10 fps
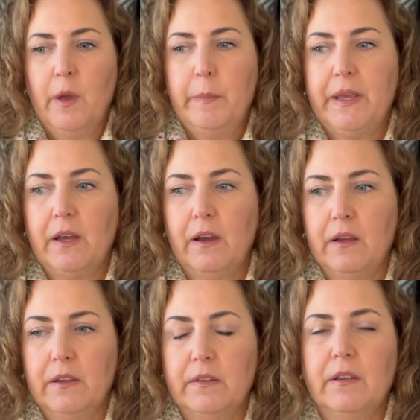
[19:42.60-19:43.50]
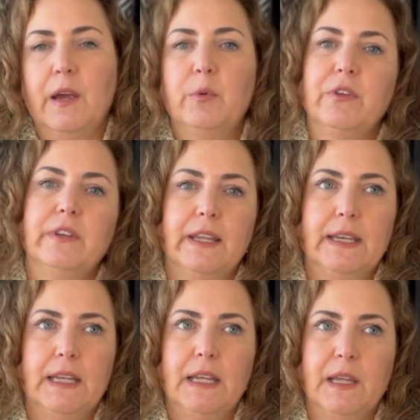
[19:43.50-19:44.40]
because I was
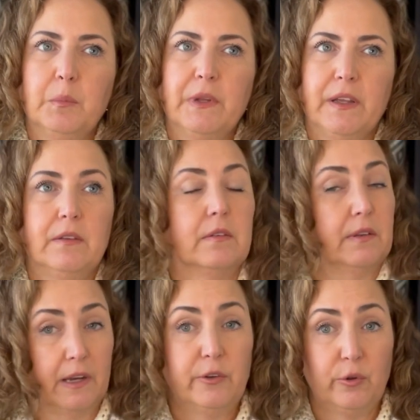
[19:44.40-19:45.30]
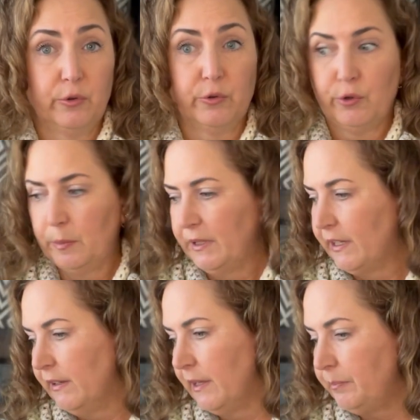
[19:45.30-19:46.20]
knitting in places that I don't
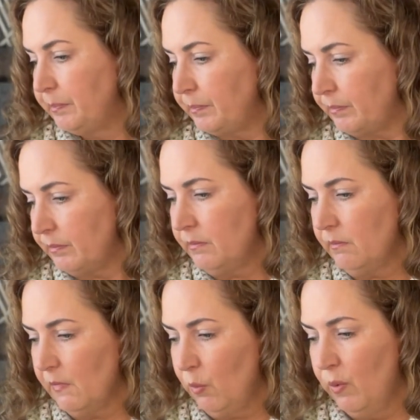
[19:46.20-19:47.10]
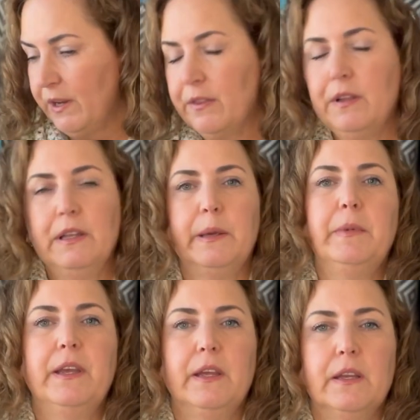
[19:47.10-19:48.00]
normally knit with
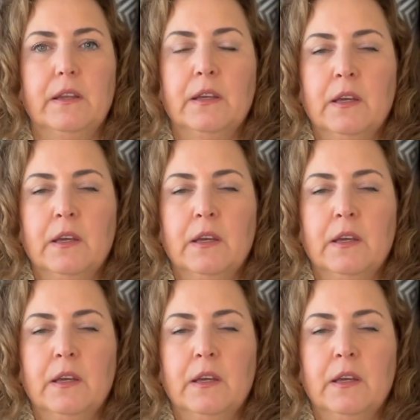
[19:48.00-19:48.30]
limited